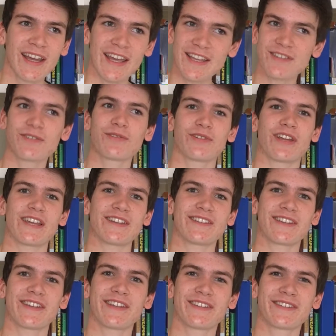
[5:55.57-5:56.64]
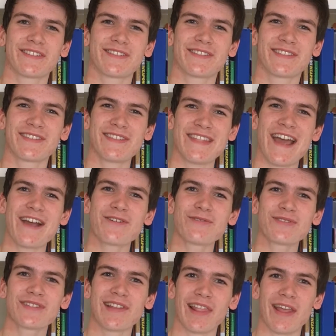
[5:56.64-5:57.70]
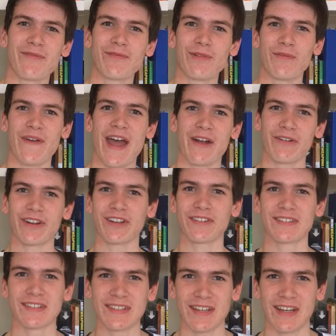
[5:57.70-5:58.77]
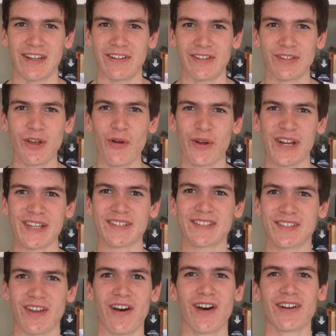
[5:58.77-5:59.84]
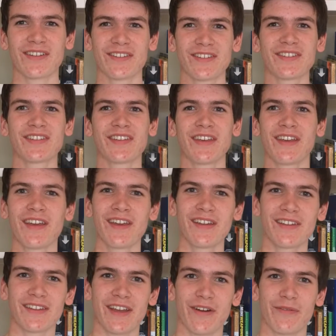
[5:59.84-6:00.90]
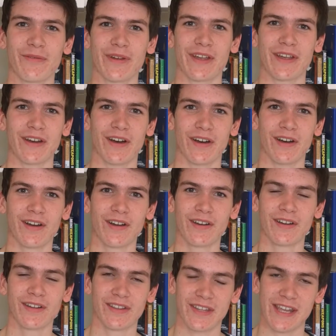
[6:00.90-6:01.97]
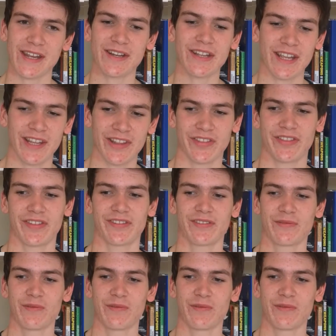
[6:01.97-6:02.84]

he's good. He nails the level of arrogance and Tony Starkness that we need in